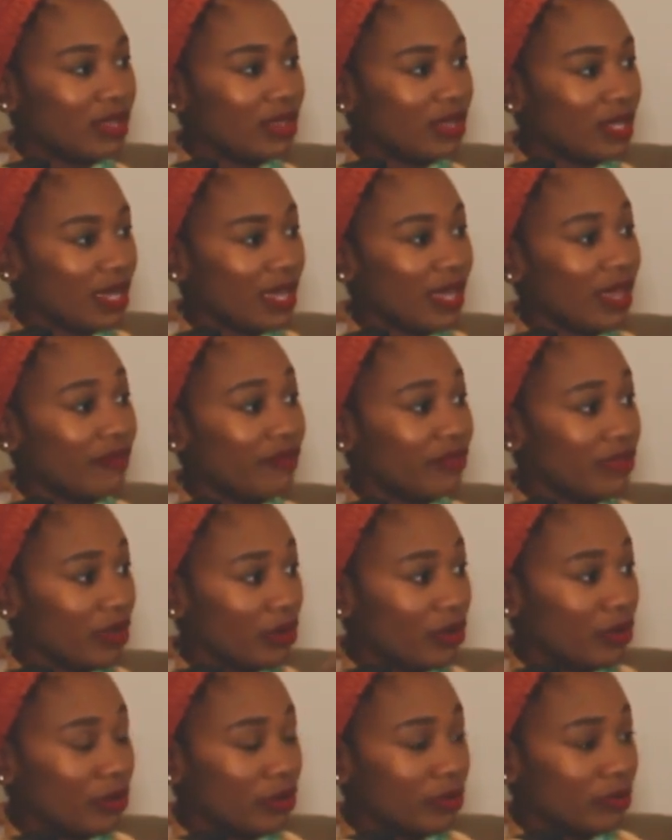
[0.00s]
they have
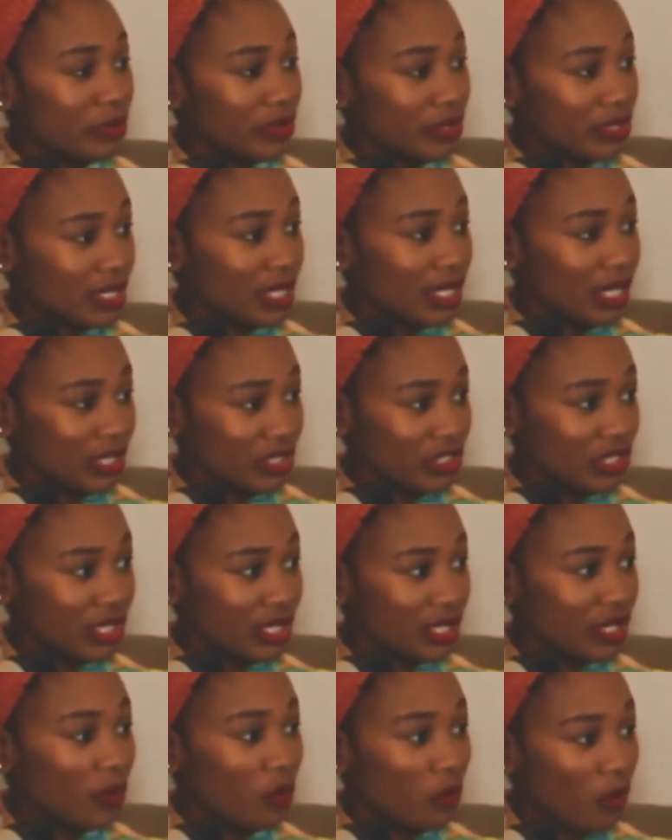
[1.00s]
their own personal
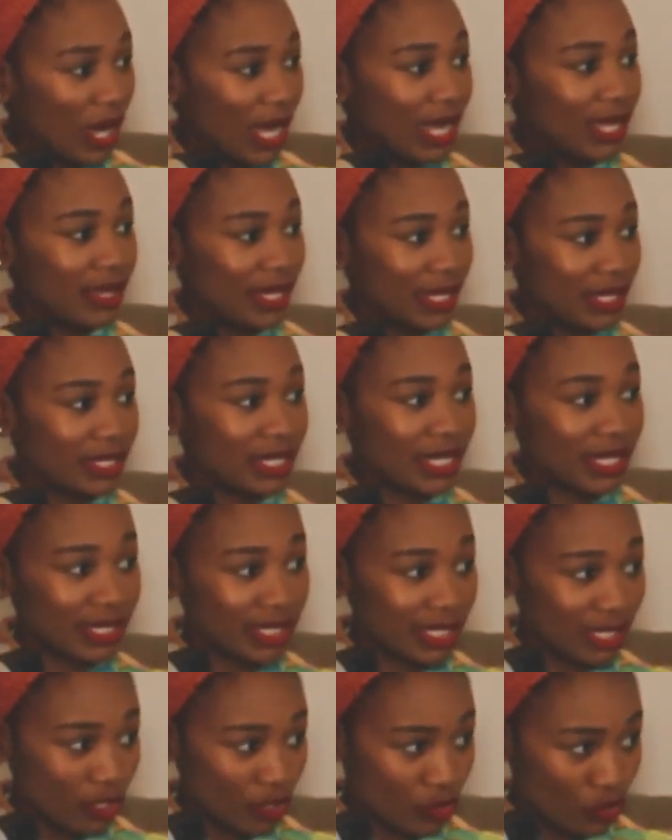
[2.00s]
agenda why they're
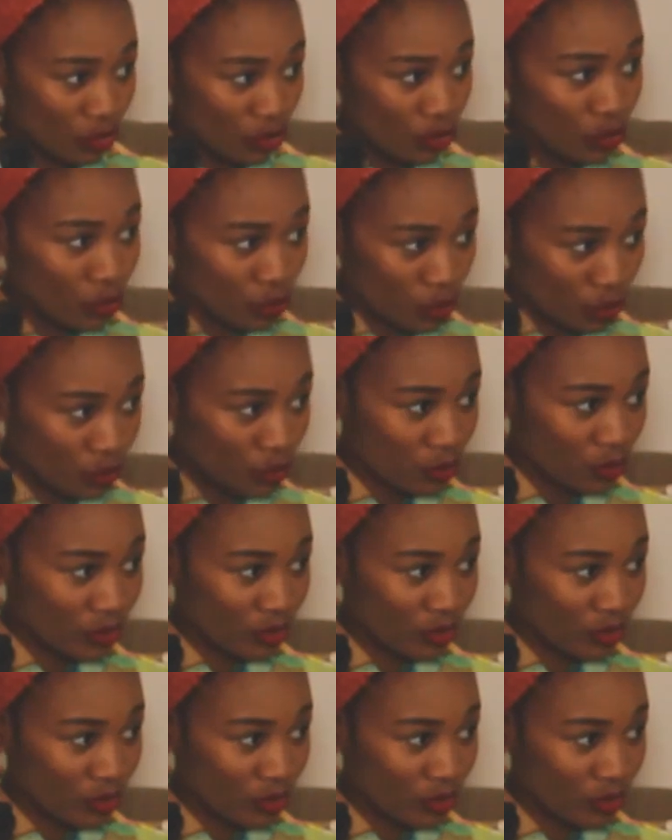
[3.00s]
dating you,